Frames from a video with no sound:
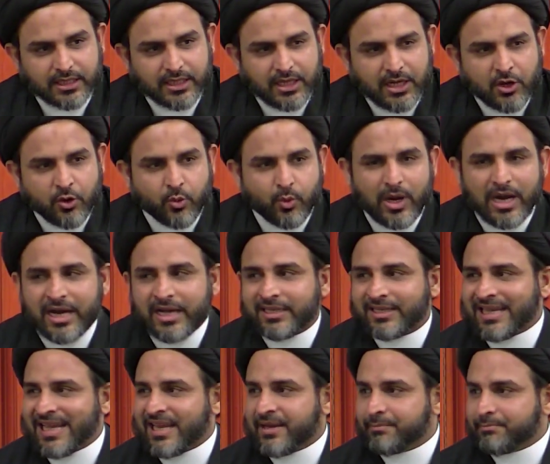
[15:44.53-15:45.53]
One
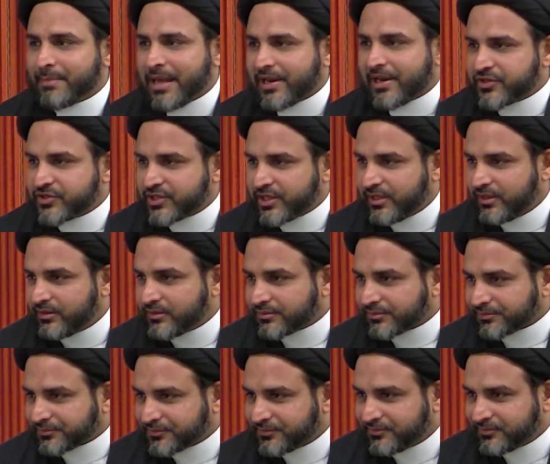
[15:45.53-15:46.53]
in medicine.
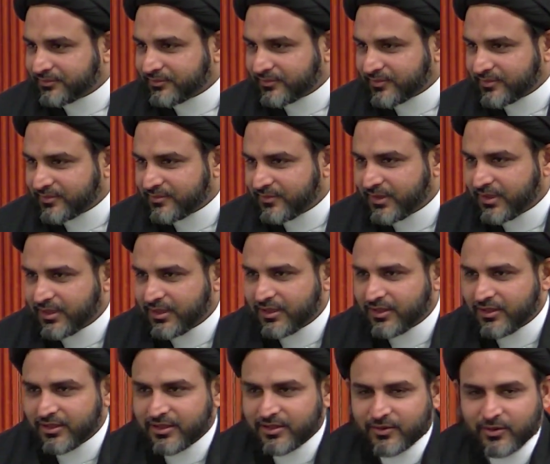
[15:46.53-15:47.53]

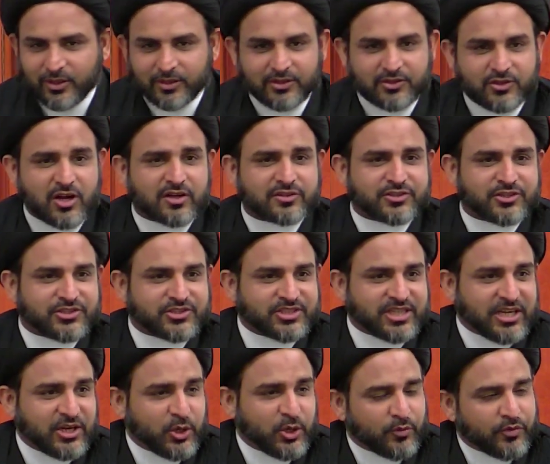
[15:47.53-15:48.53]
All the doctors
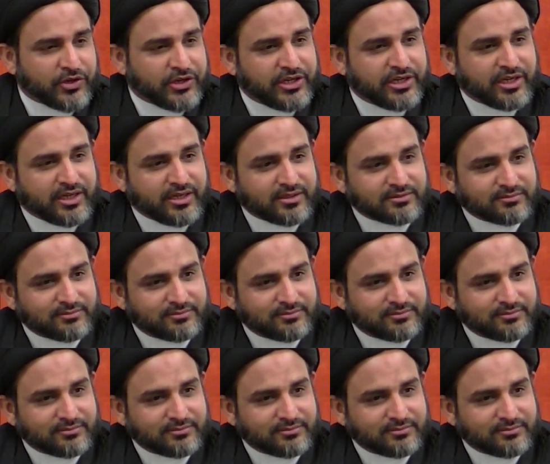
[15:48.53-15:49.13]
sitting over here,